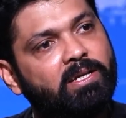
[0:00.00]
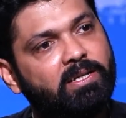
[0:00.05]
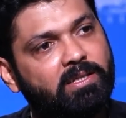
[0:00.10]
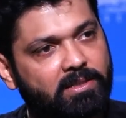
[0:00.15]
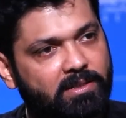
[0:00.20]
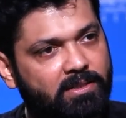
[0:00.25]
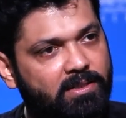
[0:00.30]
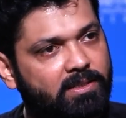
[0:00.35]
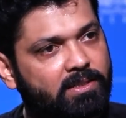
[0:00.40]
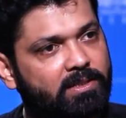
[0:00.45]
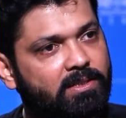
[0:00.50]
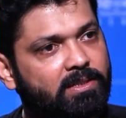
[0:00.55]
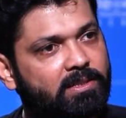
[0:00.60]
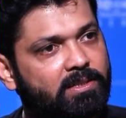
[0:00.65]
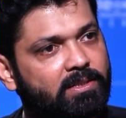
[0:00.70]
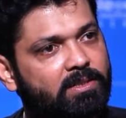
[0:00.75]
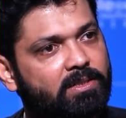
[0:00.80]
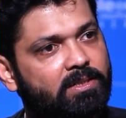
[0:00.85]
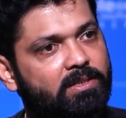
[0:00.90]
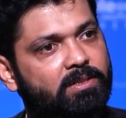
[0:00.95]

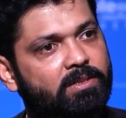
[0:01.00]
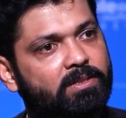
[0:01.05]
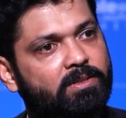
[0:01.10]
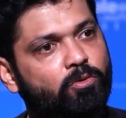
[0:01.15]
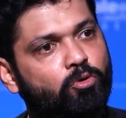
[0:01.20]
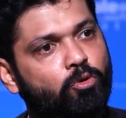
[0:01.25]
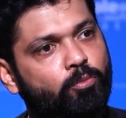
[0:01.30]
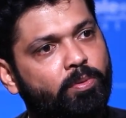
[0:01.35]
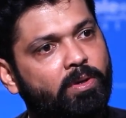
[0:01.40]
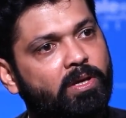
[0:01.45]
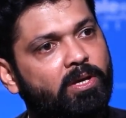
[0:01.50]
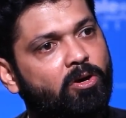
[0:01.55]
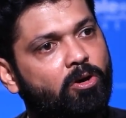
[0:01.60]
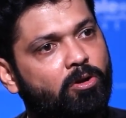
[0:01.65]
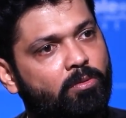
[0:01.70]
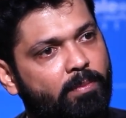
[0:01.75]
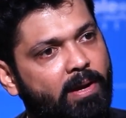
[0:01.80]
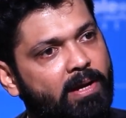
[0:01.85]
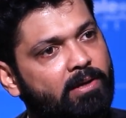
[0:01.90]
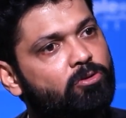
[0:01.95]
Udupi
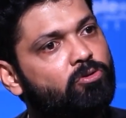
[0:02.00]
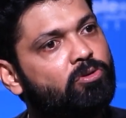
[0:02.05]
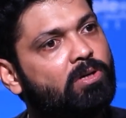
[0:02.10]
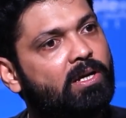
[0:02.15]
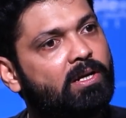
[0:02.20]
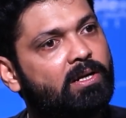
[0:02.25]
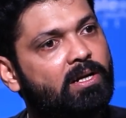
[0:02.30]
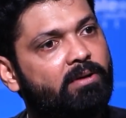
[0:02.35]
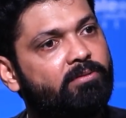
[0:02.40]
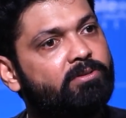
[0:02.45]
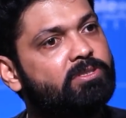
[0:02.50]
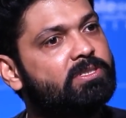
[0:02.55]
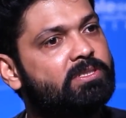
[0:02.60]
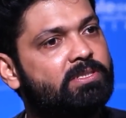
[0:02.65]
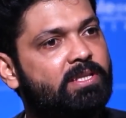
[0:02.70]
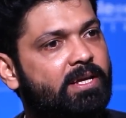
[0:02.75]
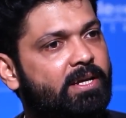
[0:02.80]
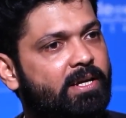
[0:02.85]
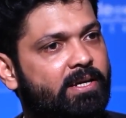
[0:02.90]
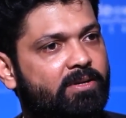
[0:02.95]
or Mangalore Kannada, which
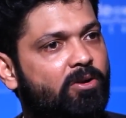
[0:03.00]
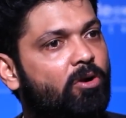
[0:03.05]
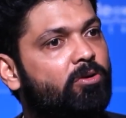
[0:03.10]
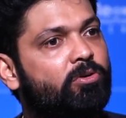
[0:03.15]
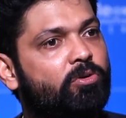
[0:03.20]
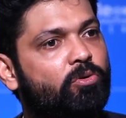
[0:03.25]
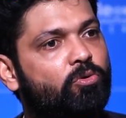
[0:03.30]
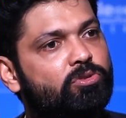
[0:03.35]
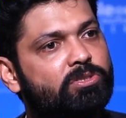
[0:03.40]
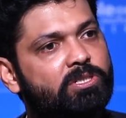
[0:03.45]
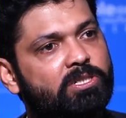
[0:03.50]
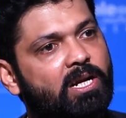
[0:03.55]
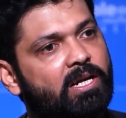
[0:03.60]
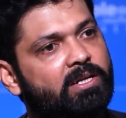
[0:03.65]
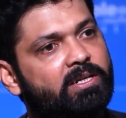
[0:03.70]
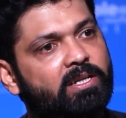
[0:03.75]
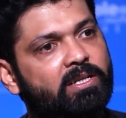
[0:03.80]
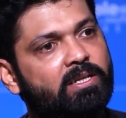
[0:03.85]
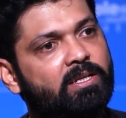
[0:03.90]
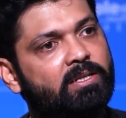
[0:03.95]
they had not used it
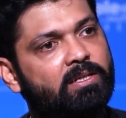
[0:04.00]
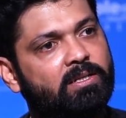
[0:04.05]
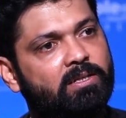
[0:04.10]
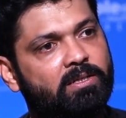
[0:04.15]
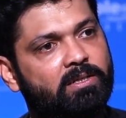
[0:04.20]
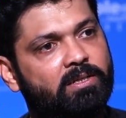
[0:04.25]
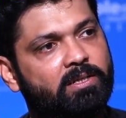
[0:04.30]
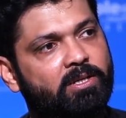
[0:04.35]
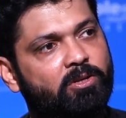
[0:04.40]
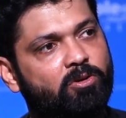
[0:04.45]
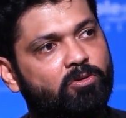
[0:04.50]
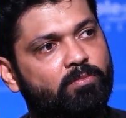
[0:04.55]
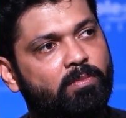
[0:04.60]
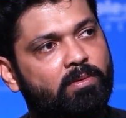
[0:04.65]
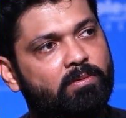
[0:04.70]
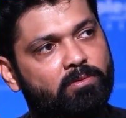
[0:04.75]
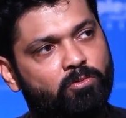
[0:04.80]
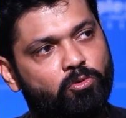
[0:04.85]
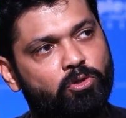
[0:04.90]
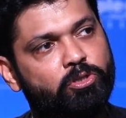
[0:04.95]
until
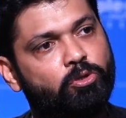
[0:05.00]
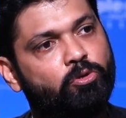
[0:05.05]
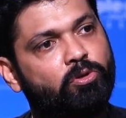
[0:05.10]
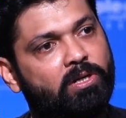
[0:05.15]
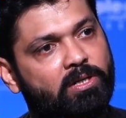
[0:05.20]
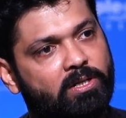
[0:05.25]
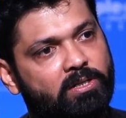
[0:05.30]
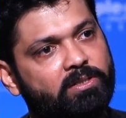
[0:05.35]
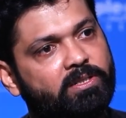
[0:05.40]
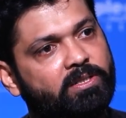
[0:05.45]
Udizaru Kandante.